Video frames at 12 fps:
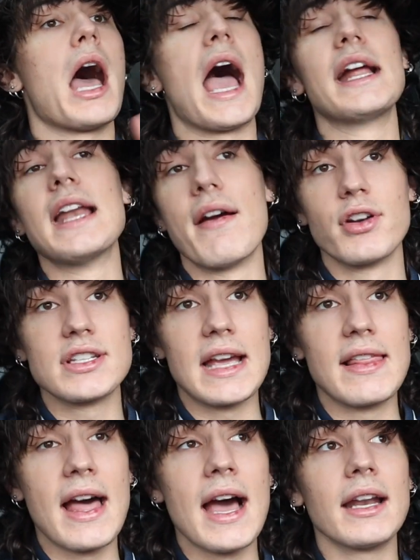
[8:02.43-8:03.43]
I never
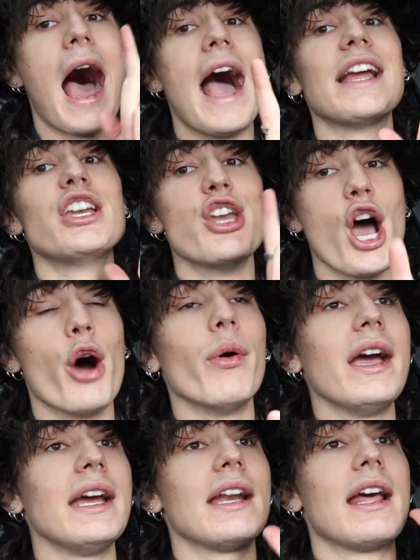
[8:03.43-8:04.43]
say that. I know
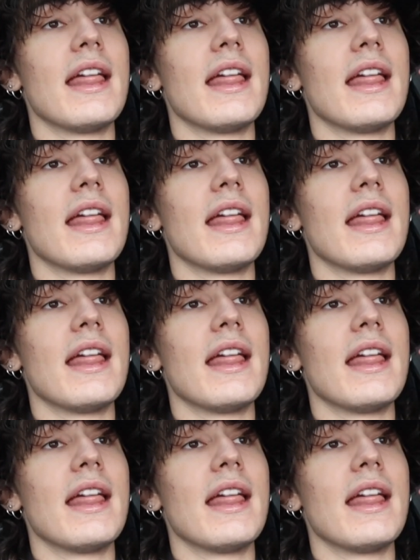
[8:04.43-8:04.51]
it.